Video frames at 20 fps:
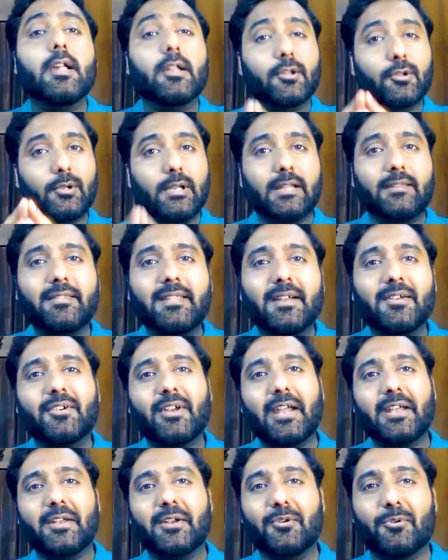So let's get
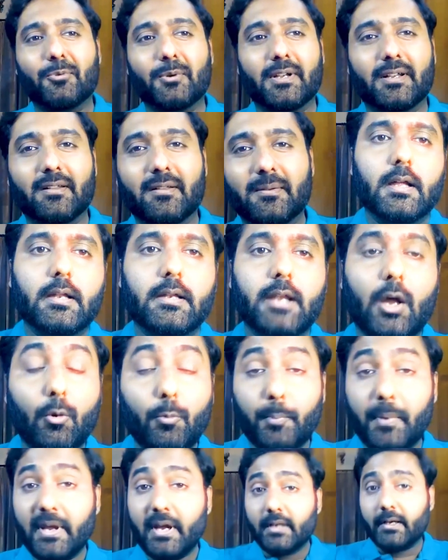right into it. Now
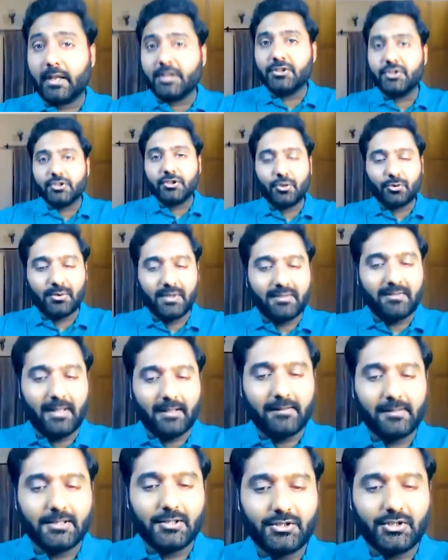pay attention to this
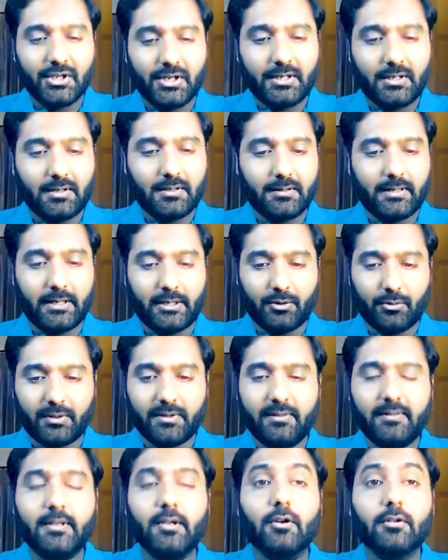Excel sheet that you can
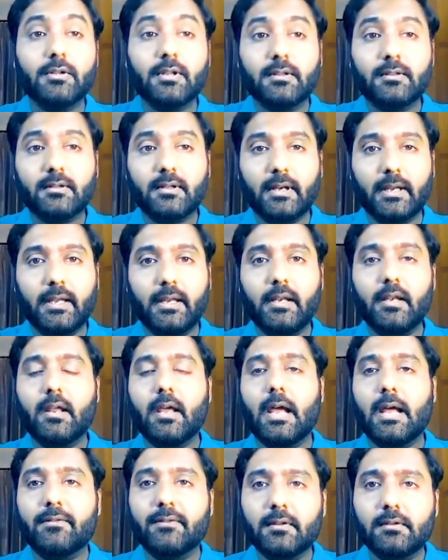see on the screen,
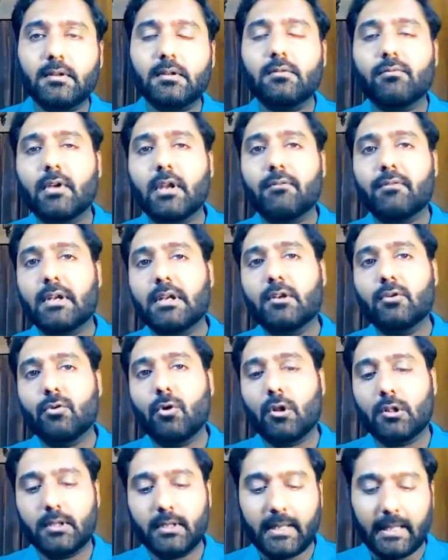and this is where we'll do
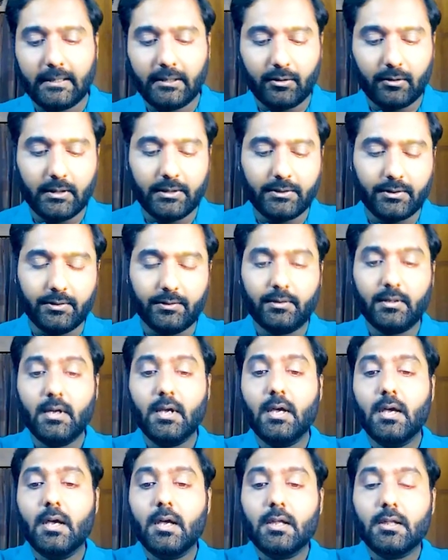all the calculations.
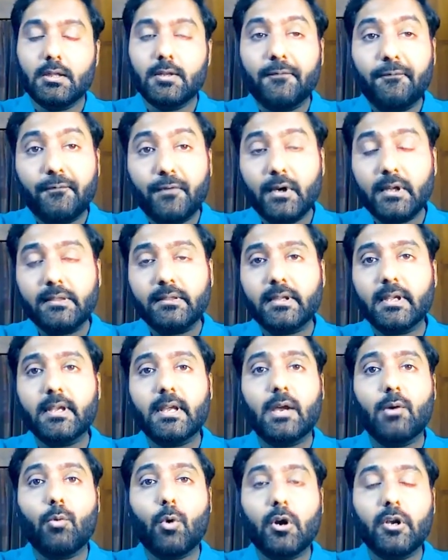The first thing
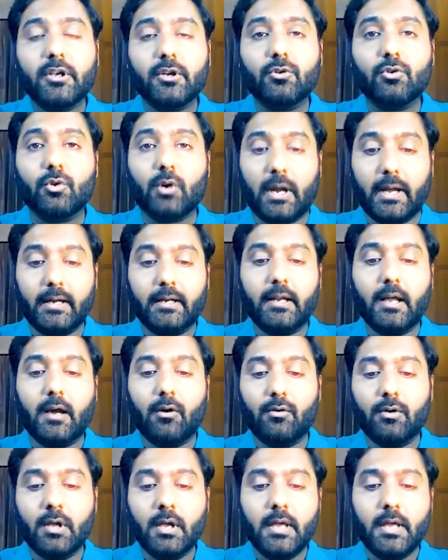I want you to write
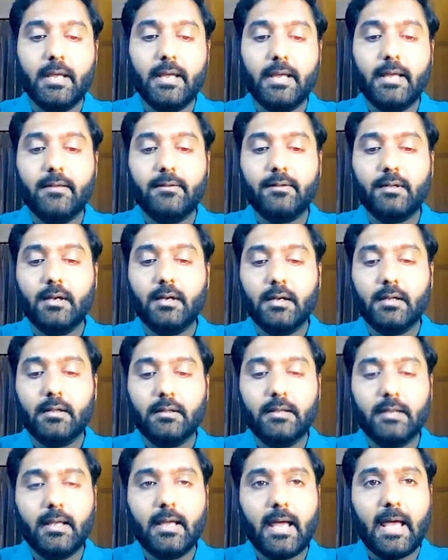down is
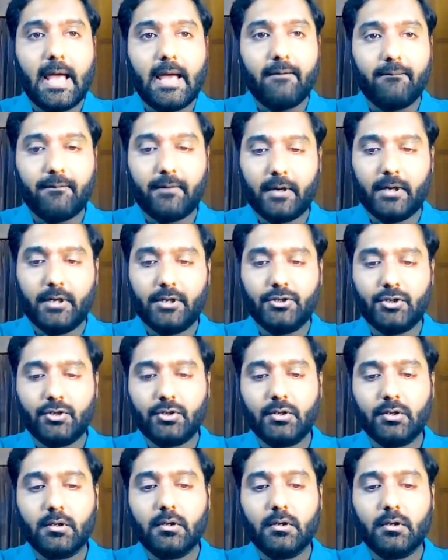the average